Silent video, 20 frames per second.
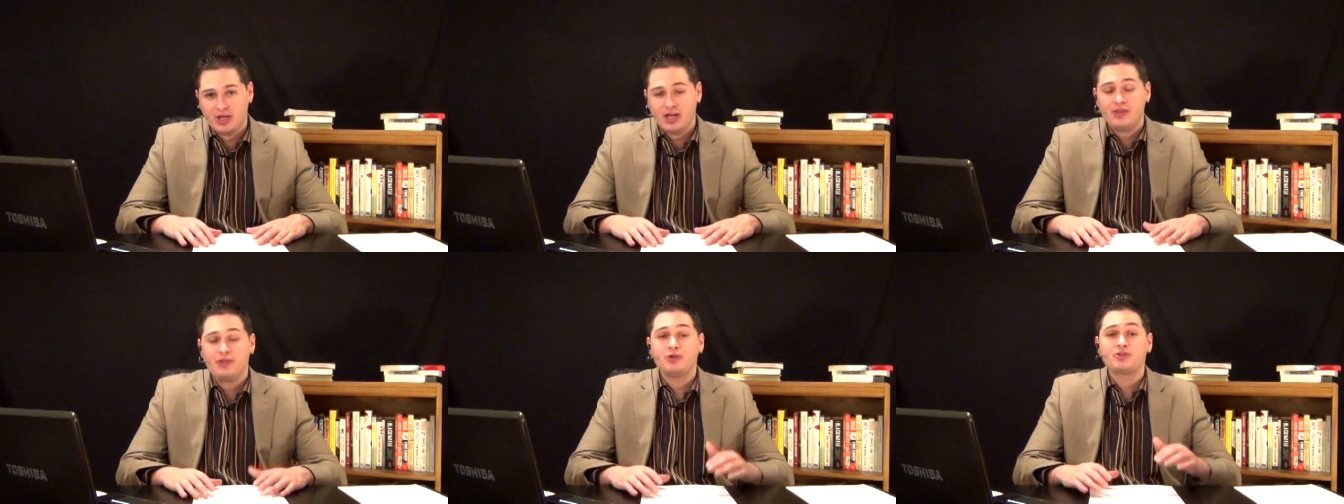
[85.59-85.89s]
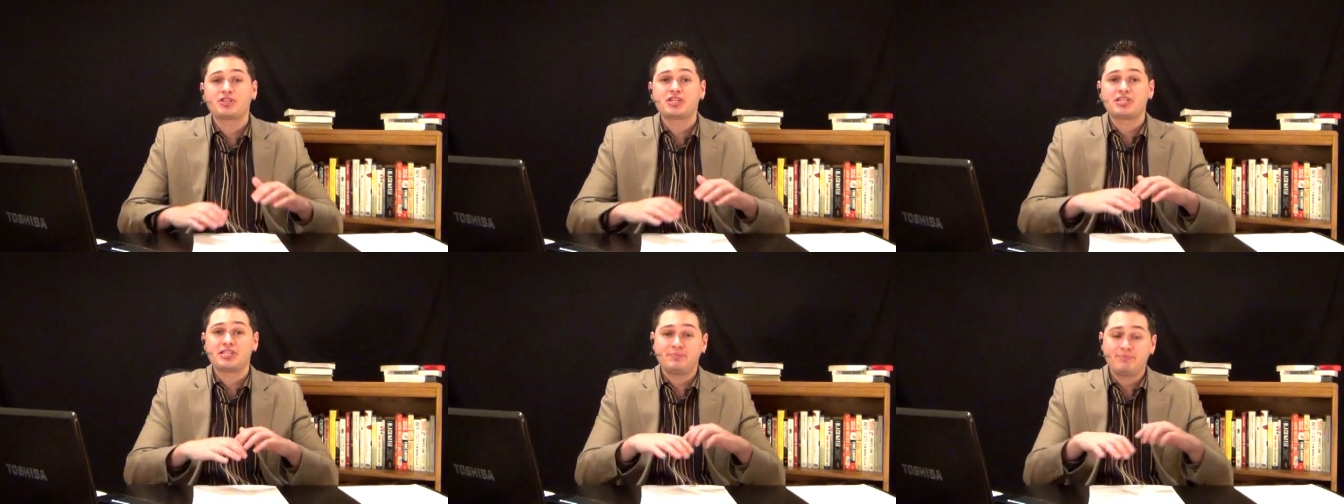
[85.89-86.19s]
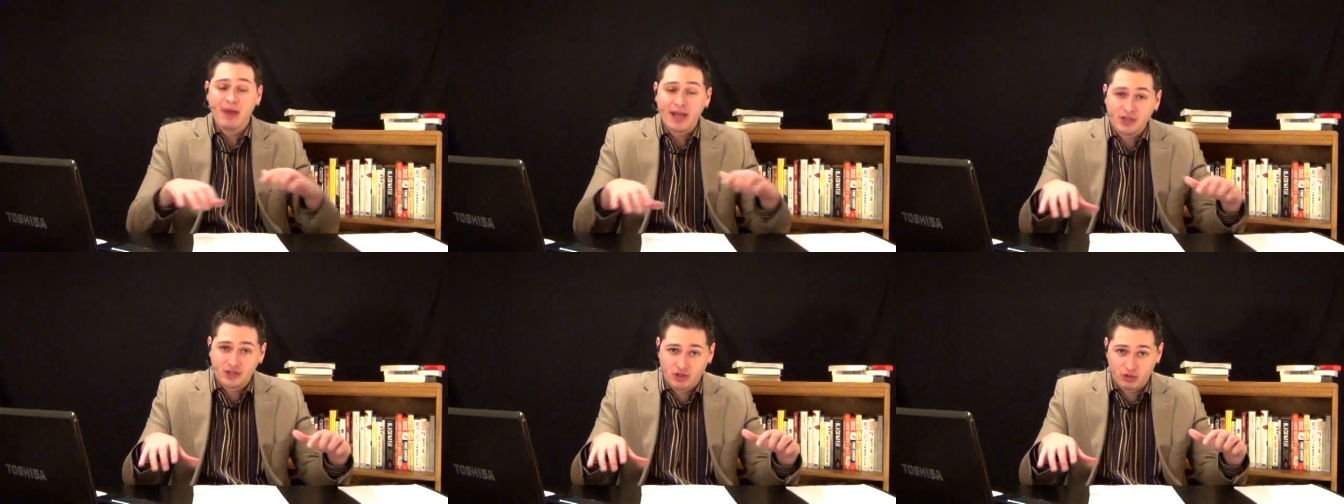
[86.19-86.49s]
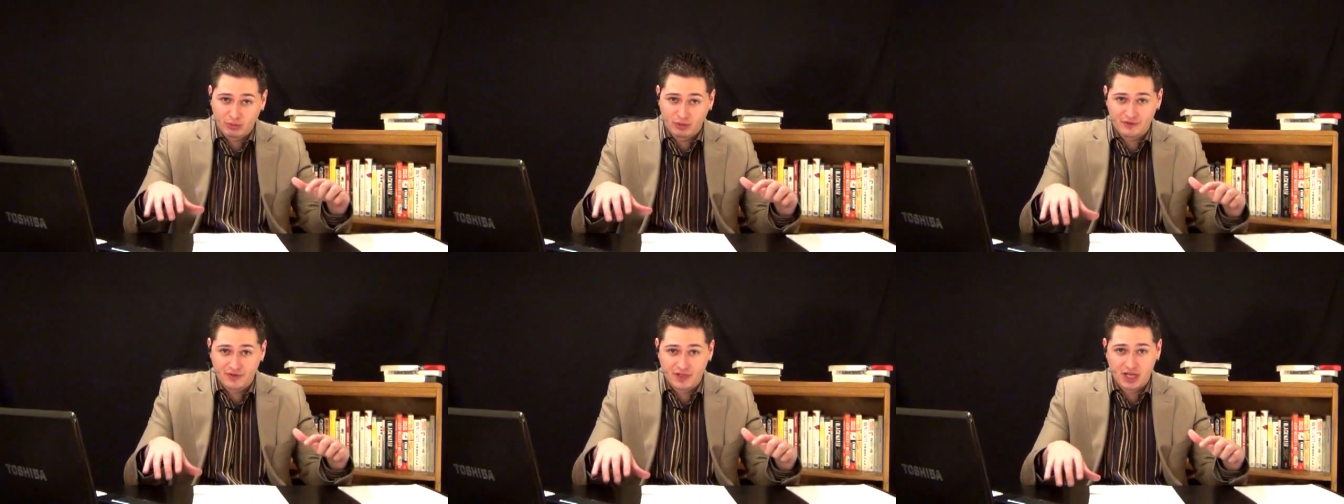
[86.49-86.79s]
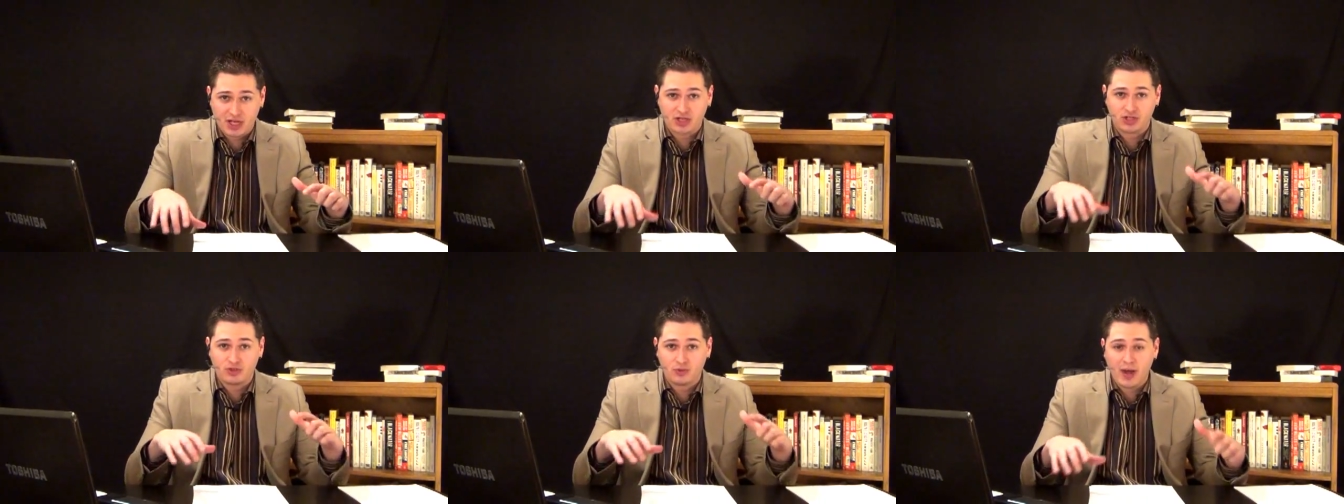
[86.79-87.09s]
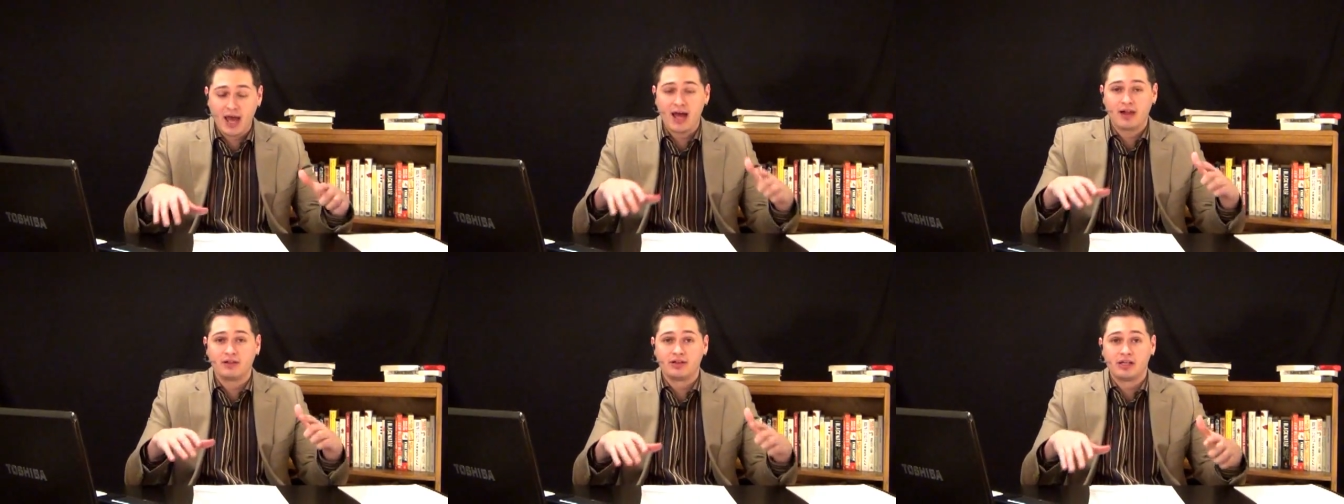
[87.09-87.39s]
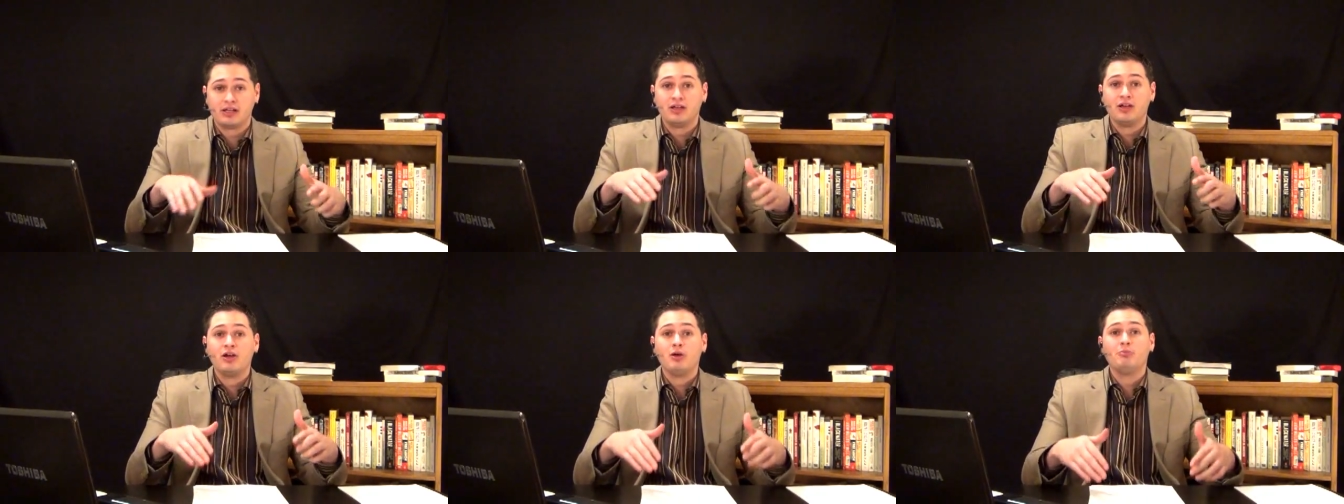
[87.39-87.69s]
There's a spectrum of sexuality,